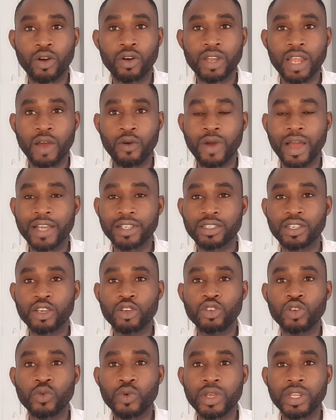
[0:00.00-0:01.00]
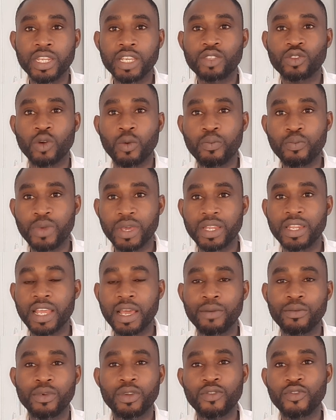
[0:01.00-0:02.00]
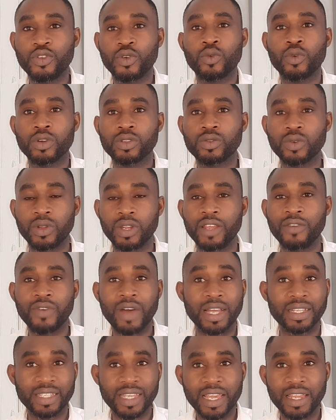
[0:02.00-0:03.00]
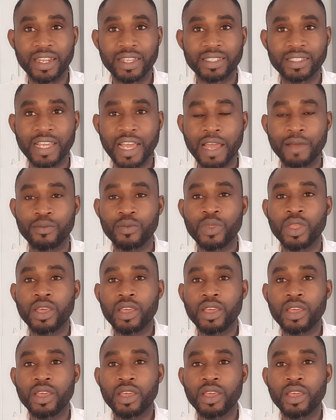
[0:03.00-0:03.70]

Otherwise, you will need to pay them if you want to leave at any time